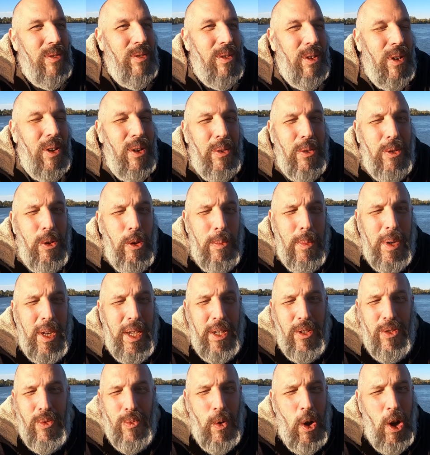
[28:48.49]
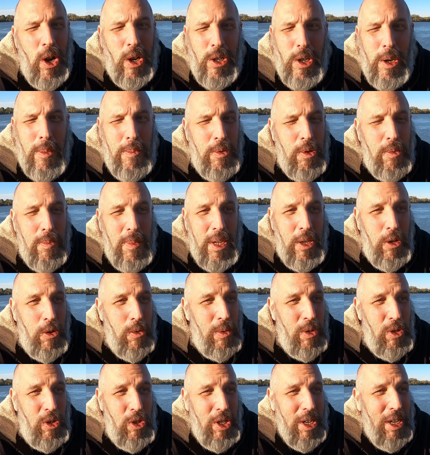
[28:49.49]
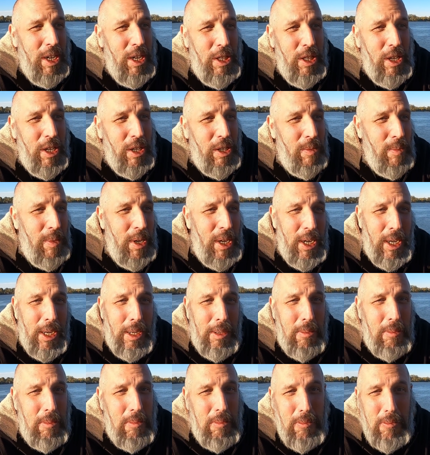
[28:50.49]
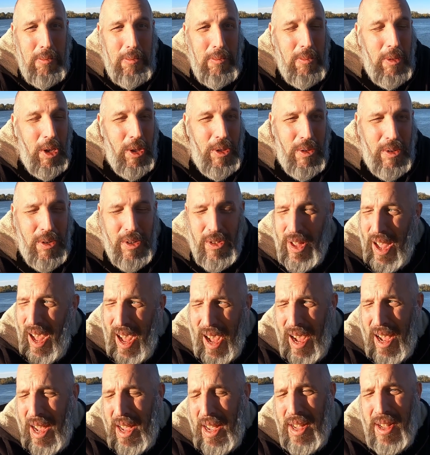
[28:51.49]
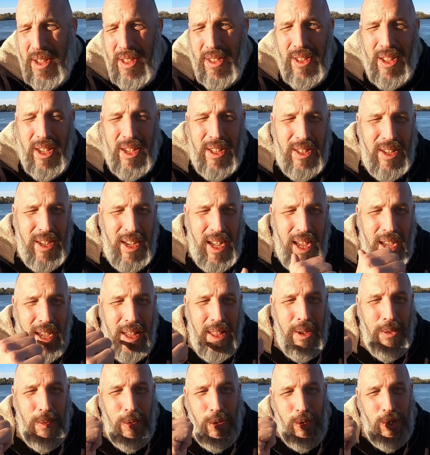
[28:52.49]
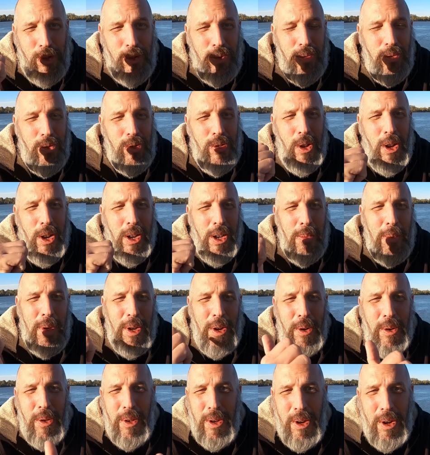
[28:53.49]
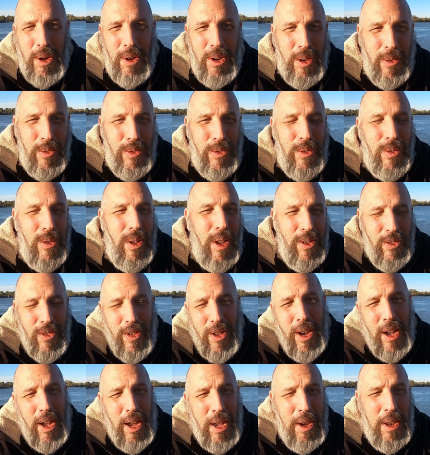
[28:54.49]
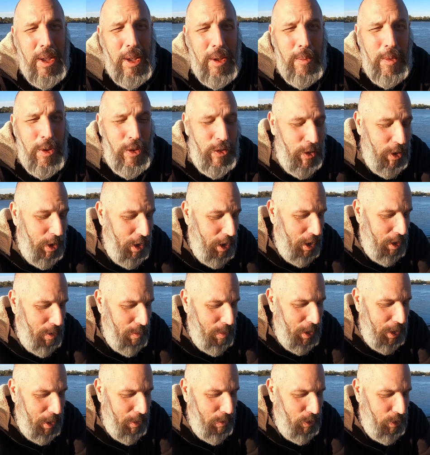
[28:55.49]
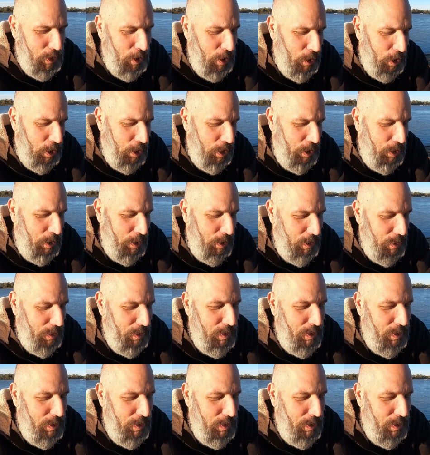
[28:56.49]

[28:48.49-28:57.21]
So nobody's walked up to me, nobody's said anything to me other than hi, like the guy that was stalking me earlier. I said hi to him, he said hi to me. It was all good.